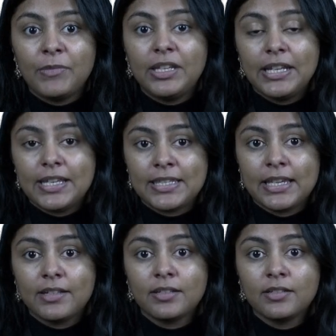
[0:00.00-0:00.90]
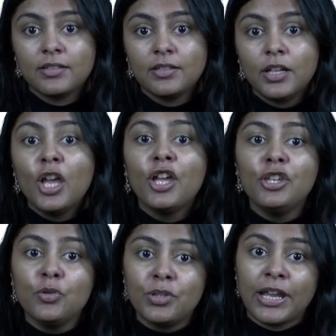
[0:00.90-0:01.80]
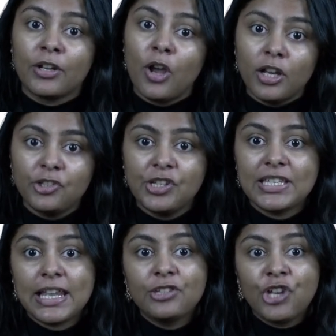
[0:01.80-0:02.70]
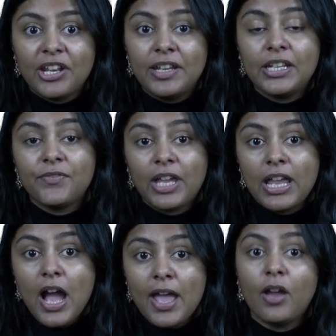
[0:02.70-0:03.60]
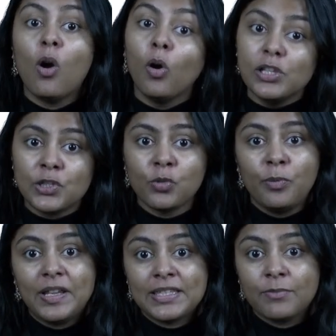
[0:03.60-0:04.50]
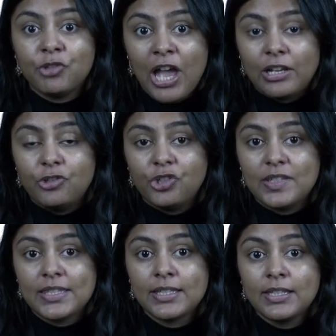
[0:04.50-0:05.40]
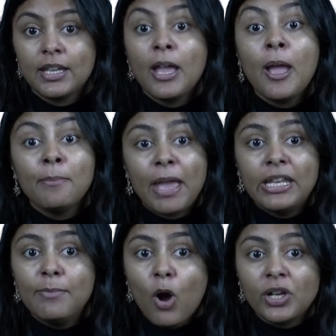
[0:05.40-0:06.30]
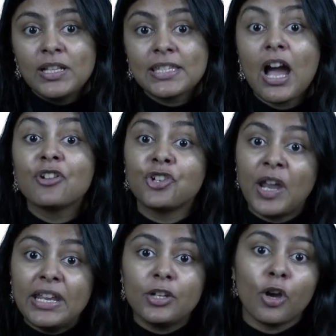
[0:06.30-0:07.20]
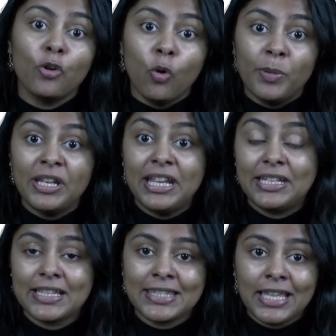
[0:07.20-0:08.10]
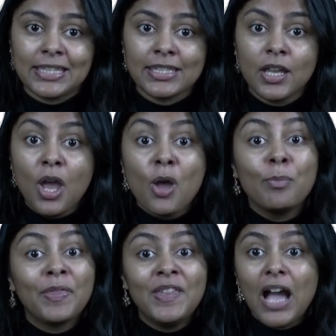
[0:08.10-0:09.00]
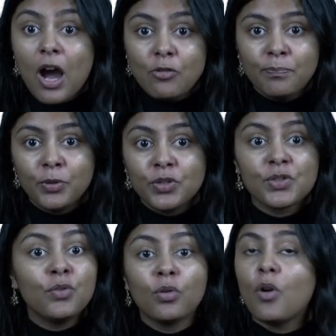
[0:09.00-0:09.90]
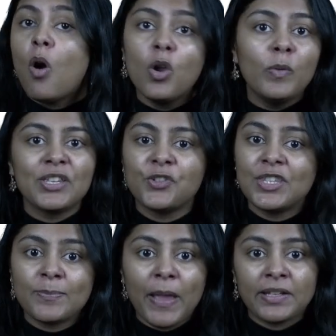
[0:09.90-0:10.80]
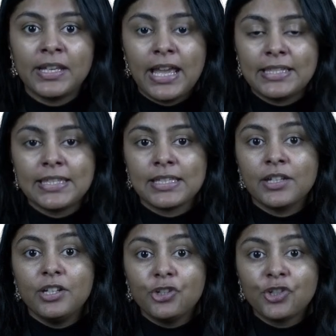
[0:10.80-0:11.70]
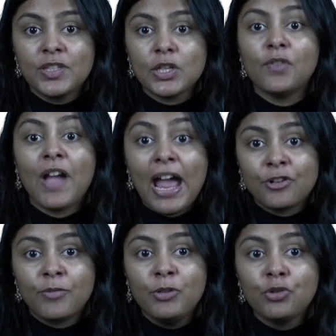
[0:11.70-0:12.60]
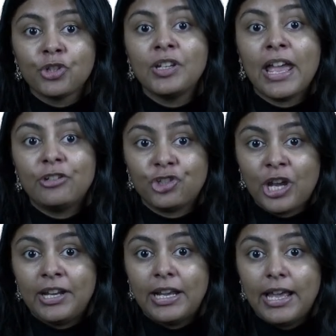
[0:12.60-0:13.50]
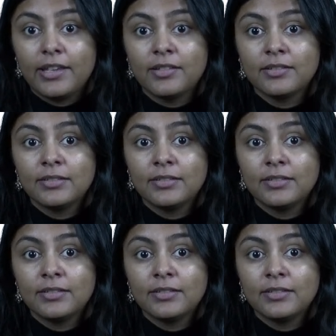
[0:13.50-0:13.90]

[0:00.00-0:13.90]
the data set. New technologies like generative AI also bring some challenges. Many models are trained on open data sets, but the outputs don't always respect license conditions of attribution and share alike.